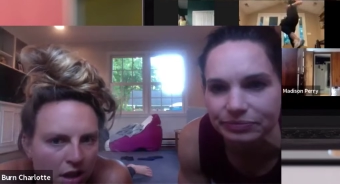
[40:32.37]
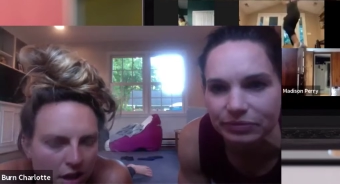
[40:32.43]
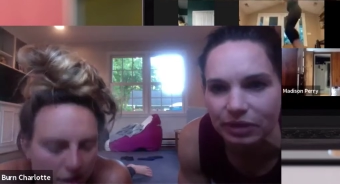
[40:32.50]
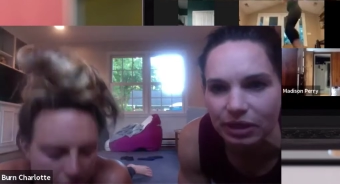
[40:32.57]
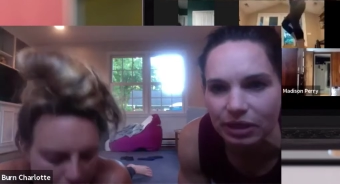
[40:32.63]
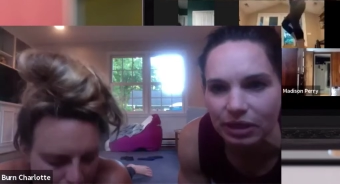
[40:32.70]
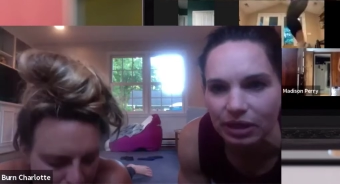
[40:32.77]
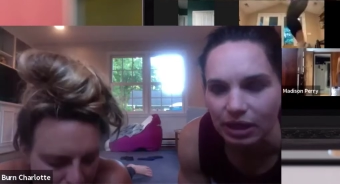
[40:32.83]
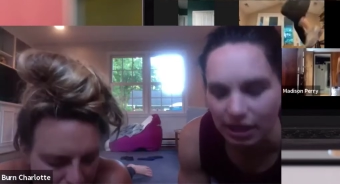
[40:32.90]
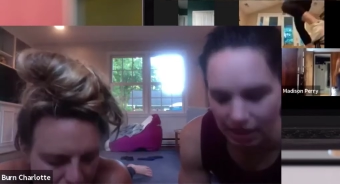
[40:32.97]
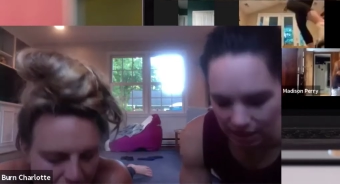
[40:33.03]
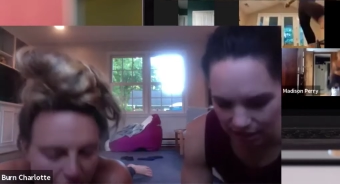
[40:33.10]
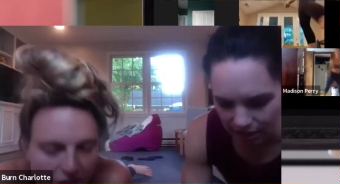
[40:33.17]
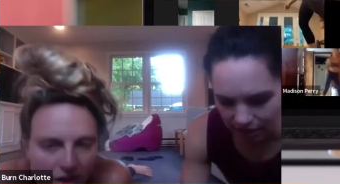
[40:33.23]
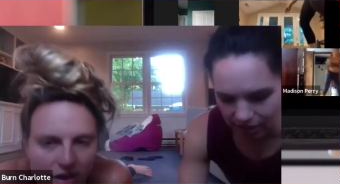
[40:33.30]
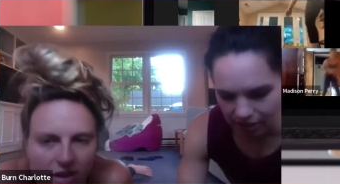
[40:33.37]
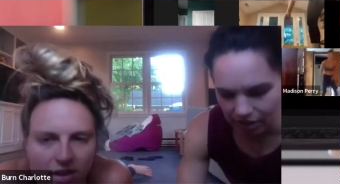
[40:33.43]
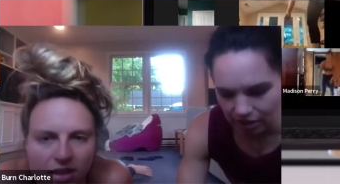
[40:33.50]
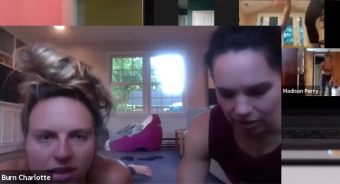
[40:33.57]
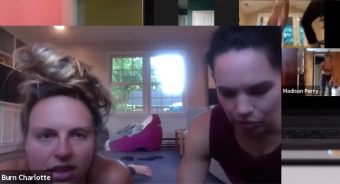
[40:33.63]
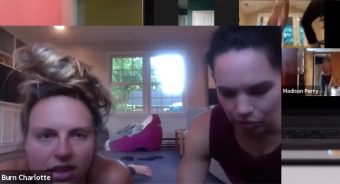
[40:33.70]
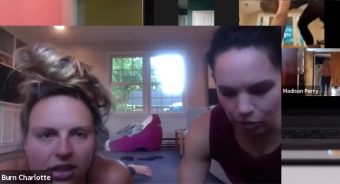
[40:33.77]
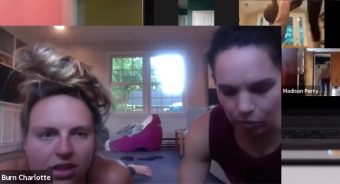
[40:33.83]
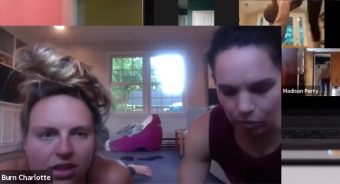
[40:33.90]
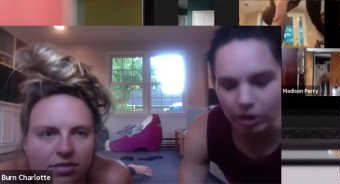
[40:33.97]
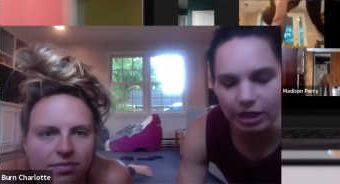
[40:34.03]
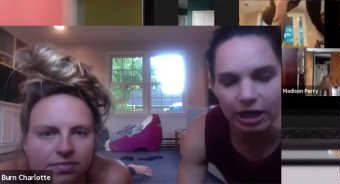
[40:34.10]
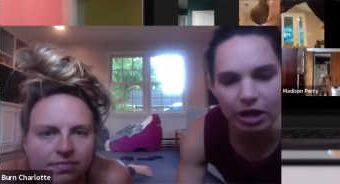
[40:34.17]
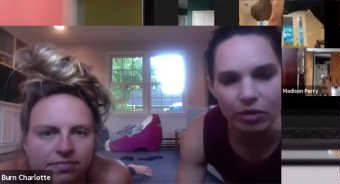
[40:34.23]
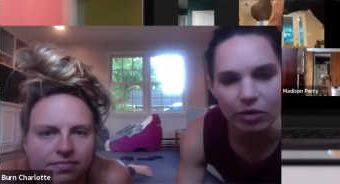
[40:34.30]
Speaker 1: There we go, y'all. We're working our
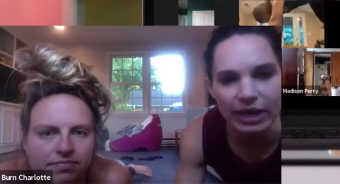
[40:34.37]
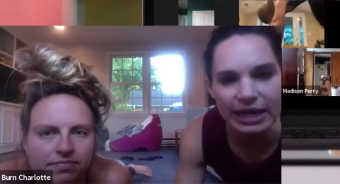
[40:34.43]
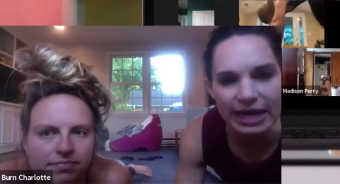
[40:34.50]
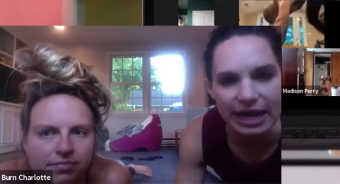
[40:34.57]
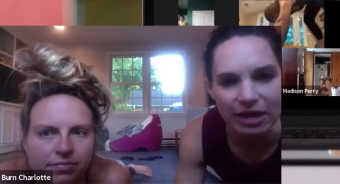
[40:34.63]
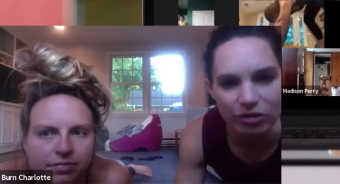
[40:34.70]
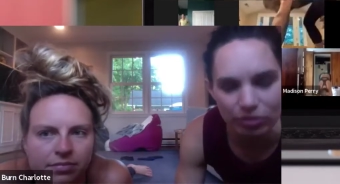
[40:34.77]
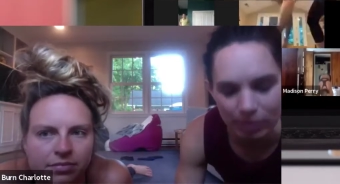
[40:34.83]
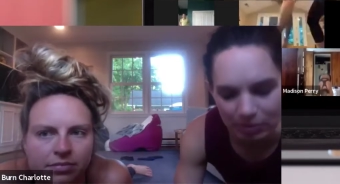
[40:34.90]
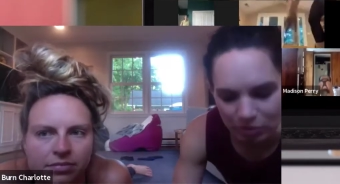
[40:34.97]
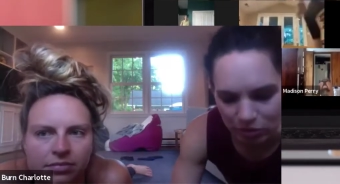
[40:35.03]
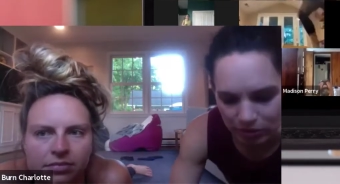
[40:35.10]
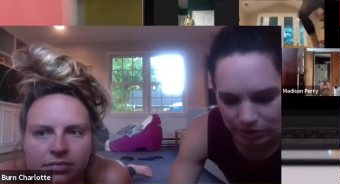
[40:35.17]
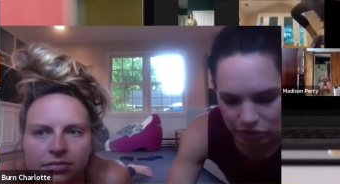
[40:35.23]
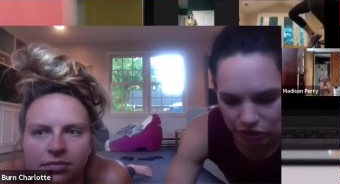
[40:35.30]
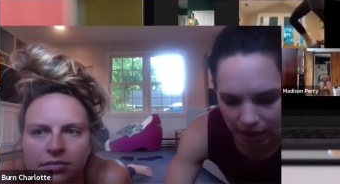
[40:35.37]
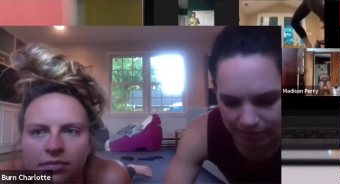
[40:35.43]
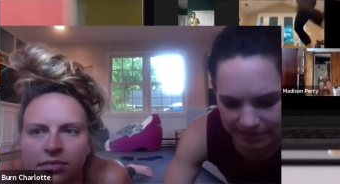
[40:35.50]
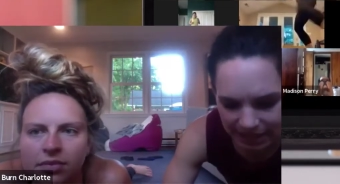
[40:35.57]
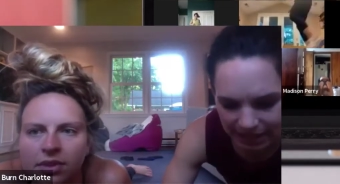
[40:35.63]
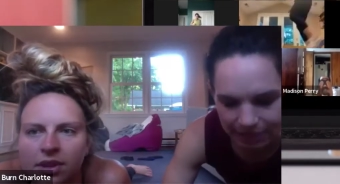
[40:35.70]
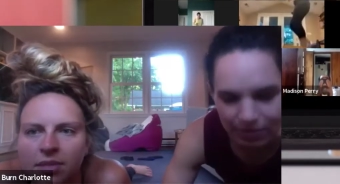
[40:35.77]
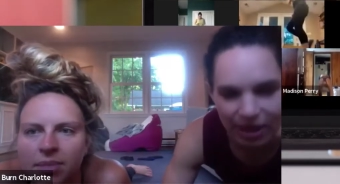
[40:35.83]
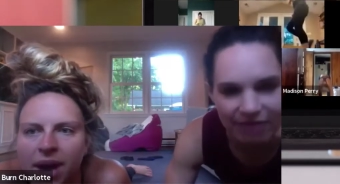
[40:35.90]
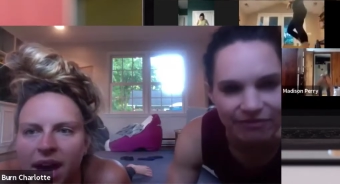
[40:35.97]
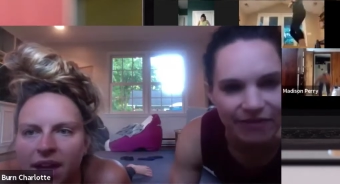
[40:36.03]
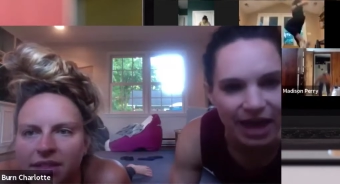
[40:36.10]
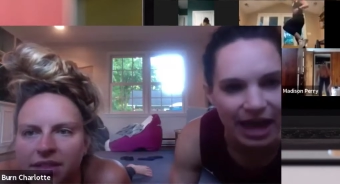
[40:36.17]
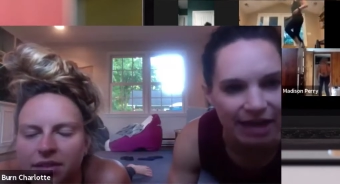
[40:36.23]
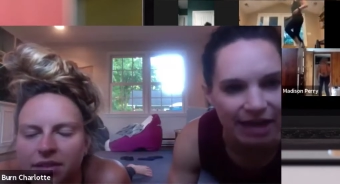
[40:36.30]
way down. Remember, we're drop setting by yes.
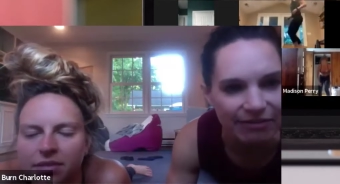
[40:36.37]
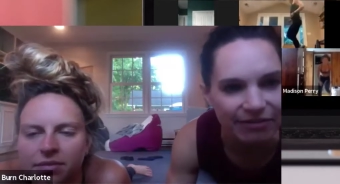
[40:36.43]
five.